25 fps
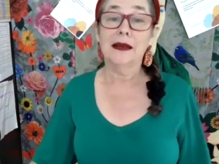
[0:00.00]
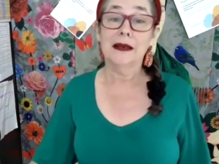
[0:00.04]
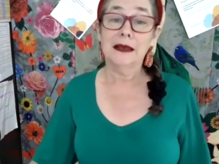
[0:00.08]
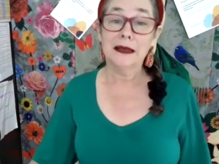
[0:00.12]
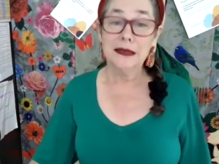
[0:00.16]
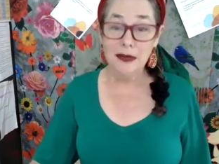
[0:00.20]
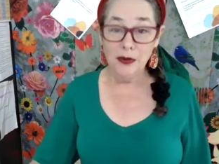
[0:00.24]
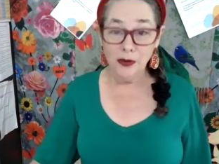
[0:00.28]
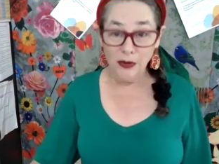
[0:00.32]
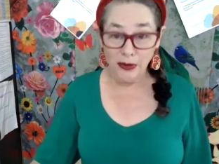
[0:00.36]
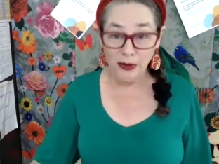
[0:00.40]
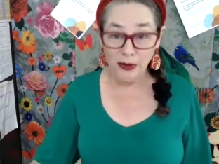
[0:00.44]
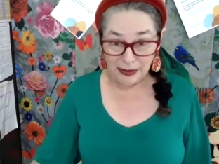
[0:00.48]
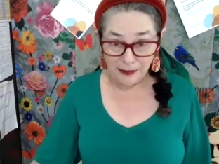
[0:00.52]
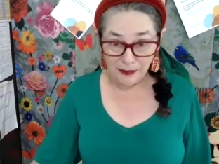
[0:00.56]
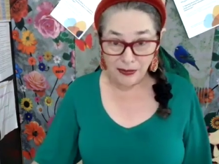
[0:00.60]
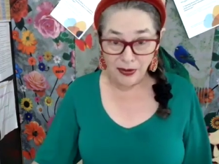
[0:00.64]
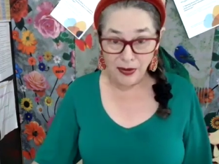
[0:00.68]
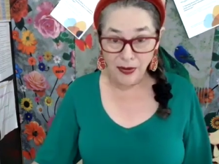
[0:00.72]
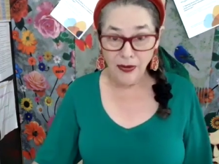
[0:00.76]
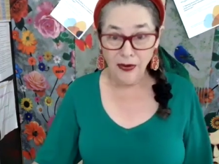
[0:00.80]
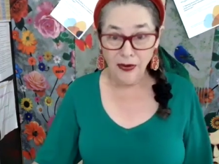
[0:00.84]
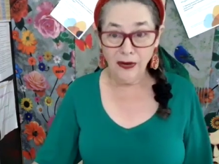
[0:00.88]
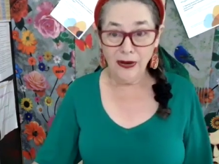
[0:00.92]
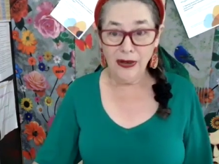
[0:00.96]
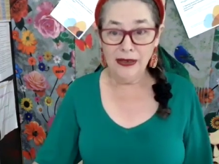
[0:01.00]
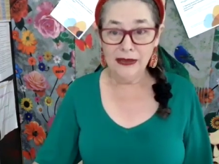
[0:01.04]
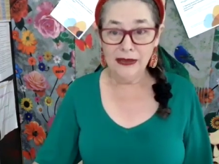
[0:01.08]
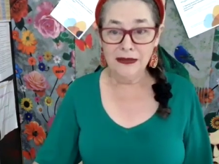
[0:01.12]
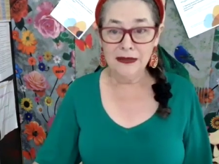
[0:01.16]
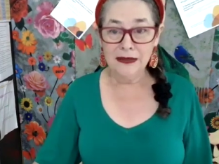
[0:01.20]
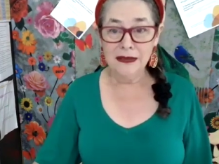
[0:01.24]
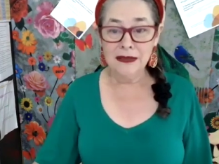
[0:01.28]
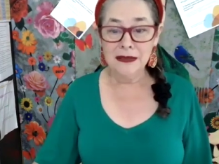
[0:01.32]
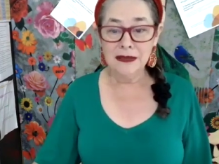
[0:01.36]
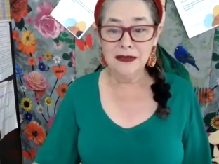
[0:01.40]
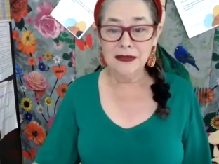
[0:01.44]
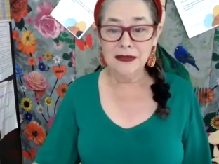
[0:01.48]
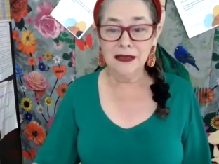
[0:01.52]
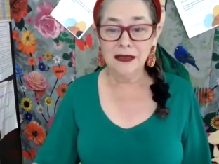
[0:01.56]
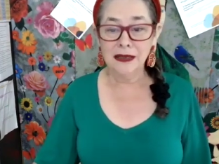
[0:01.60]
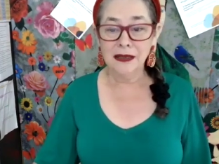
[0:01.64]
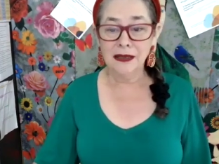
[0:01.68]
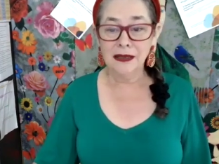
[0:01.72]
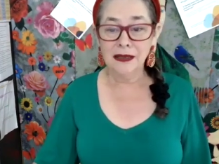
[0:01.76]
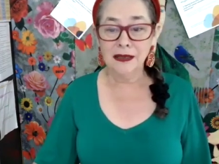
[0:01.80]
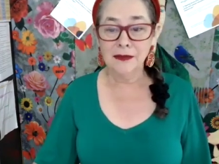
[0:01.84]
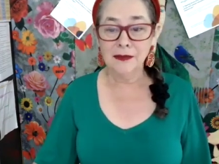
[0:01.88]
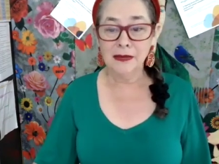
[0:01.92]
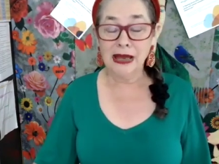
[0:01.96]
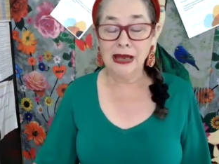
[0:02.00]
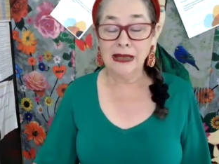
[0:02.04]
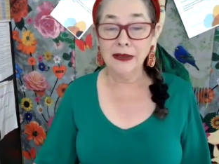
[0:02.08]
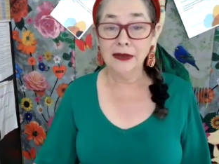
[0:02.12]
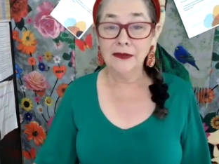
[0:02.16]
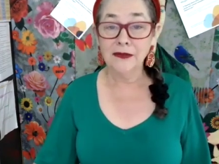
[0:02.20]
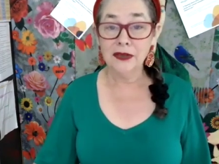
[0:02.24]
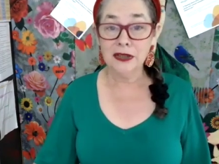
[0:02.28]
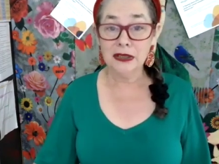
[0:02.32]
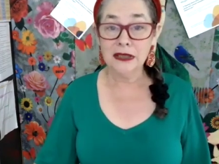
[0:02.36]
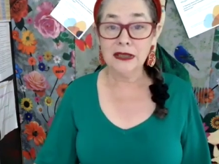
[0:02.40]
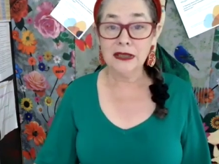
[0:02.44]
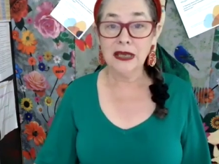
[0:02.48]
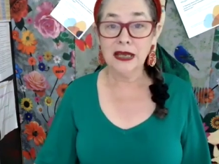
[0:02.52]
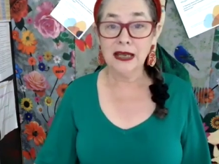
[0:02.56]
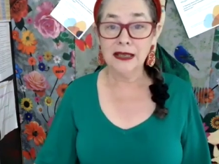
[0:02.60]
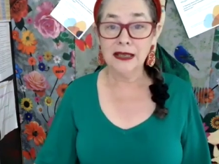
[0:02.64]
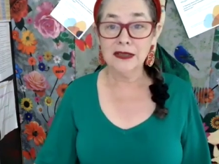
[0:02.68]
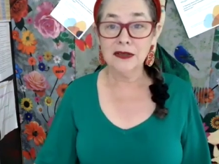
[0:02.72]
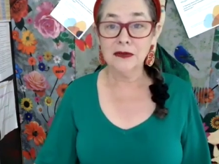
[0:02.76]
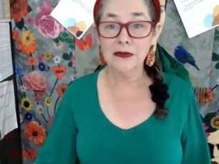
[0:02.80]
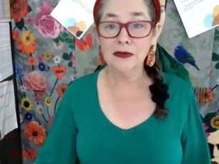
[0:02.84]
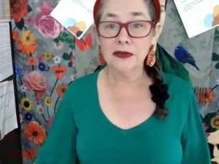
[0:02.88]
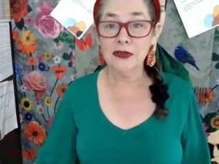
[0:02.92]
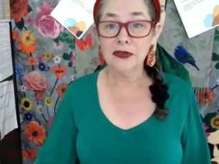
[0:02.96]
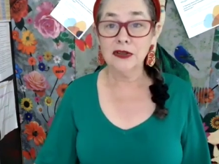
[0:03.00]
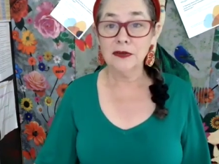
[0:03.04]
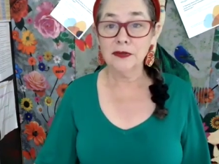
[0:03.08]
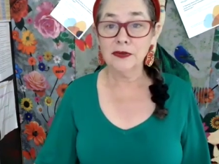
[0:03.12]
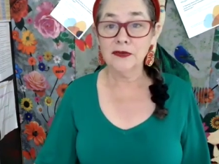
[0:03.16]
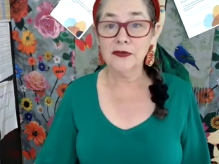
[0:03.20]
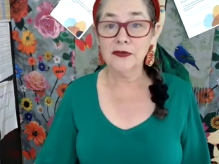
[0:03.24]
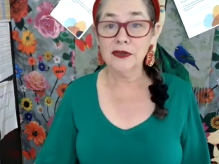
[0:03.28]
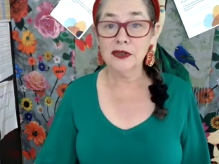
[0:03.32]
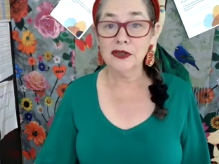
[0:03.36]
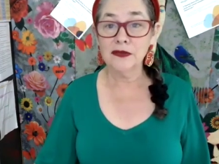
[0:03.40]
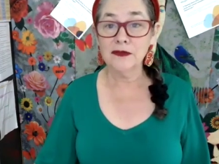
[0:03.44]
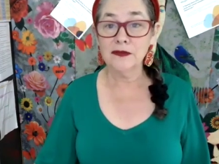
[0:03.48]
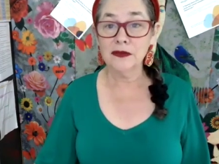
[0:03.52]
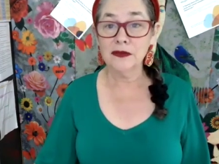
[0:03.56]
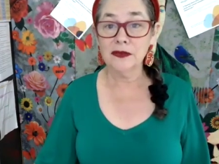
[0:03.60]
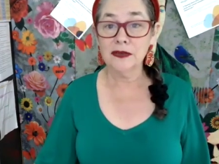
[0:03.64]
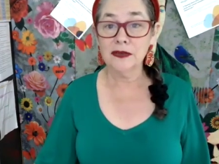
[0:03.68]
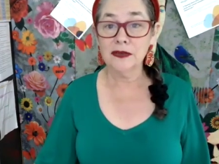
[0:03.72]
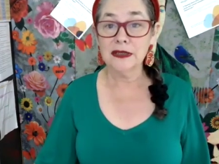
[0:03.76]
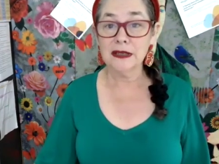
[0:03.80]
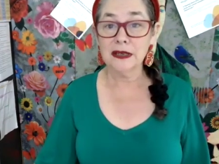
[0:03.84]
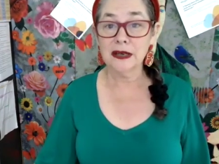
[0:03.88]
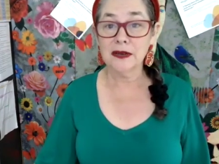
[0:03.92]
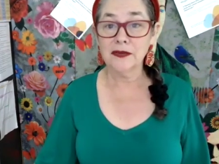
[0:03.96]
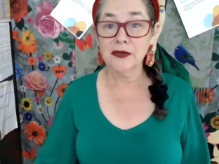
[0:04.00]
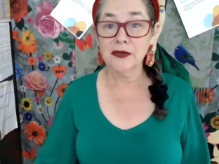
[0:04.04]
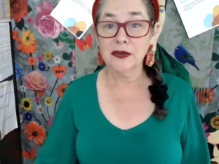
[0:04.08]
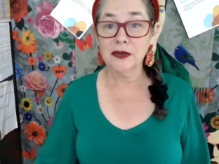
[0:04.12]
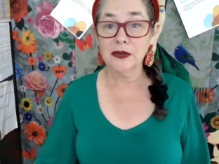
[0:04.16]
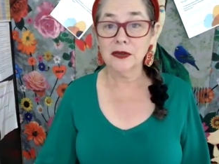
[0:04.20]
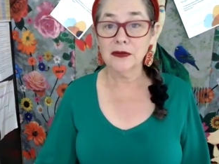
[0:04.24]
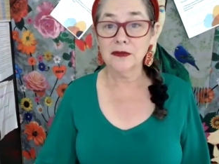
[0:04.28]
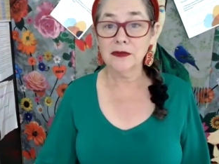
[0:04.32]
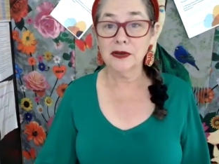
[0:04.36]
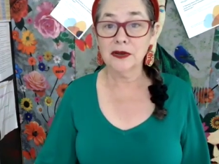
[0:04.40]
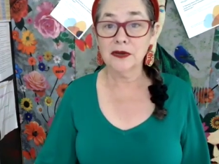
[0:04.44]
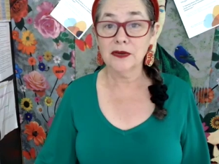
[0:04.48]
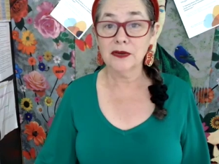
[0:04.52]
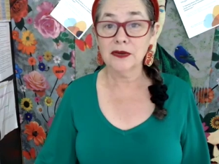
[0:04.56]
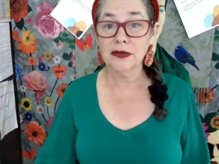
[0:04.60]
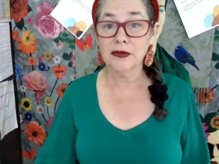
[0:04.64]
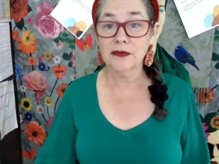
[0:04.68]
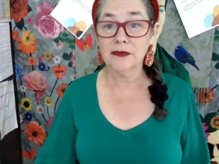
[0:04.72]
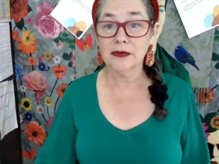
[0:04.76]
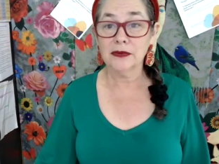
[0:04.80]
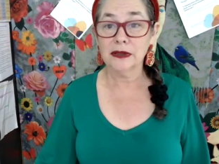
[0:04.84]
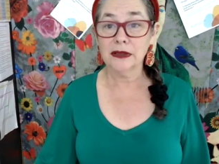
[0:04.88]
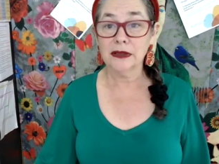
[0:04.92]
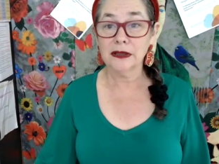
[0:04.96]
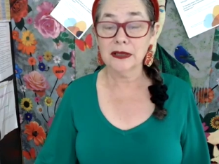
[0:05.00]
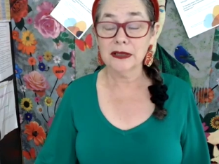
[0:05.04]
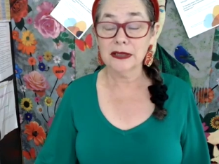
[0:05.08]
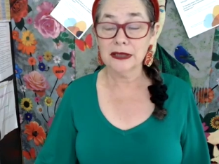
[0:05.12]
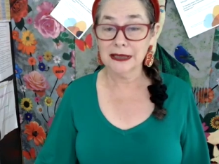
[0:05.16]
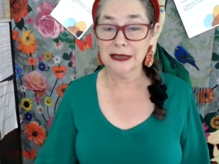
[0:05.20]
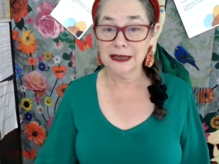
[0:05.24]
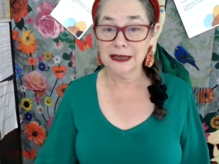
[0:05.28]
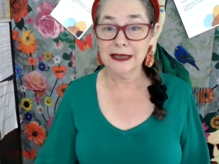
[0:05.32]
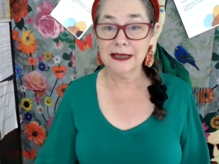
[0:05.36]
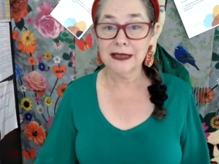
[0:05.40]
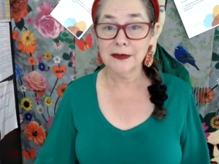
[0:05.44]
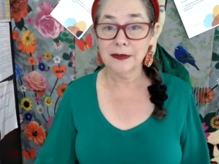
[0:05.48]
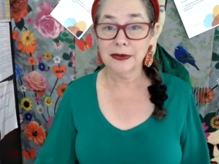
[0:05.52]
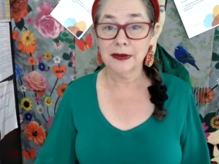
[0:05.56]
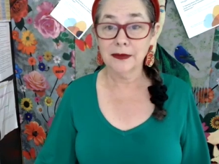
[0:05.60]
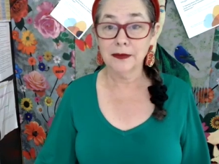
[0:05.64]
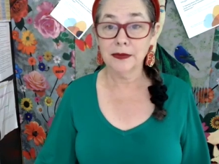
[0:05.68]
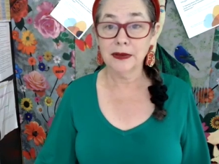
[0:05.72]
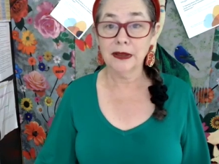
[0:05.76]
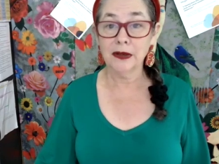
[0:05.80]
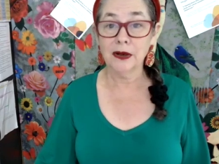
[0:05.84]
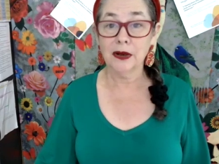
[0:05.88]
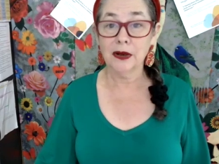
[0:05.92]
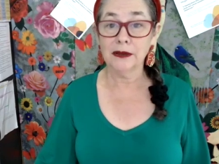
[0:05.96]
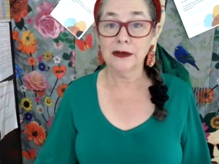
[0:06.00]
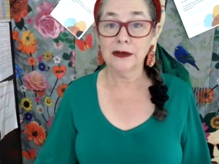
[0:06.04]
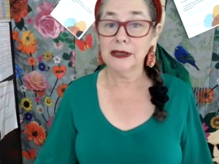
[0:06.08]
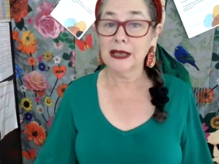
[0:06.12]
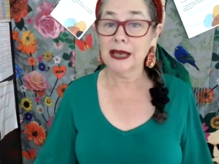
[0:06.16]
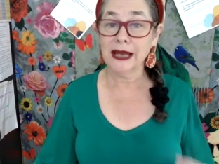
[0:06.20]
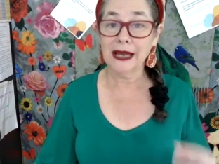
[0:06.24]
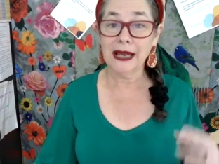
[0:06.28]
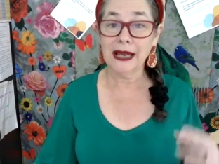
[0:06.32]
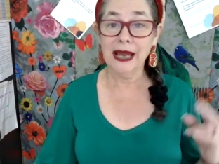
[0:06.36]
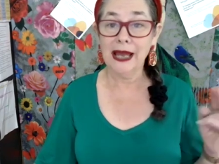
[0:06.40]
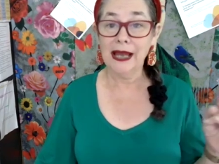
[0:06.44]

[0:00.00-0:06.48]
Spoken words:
So I am behind, and I've just cancelled supervision for this afternoon because I've realised it is a public holiday,